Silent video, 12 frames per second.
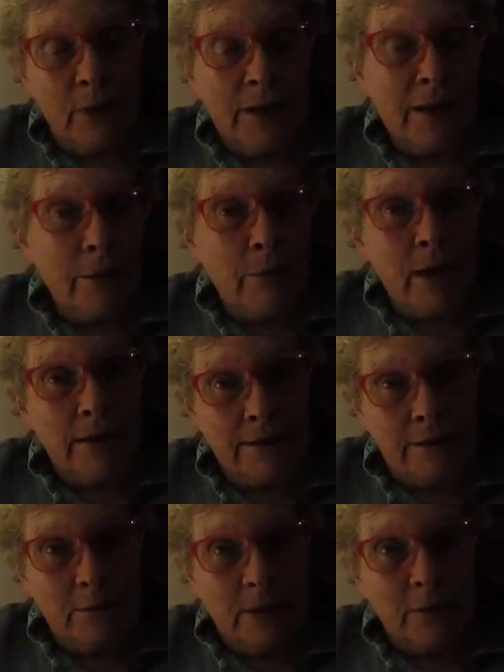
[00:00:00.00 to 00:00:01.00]
many
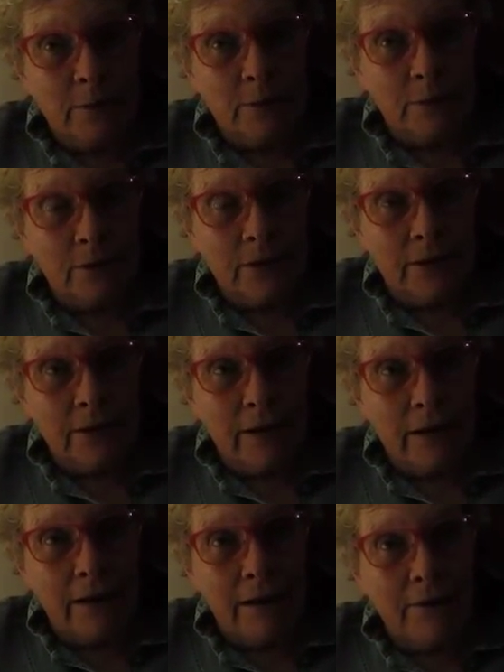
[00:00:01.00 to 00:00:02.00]
amazing people that
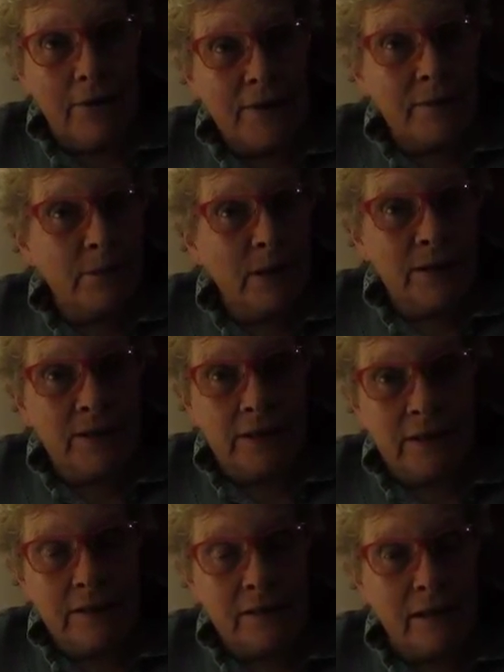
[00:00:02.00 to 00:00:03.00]
there's a plus
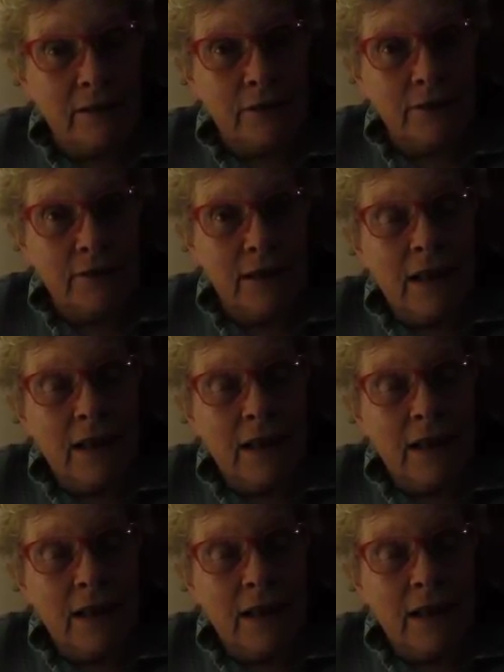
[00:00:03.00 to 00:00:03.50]
in itself.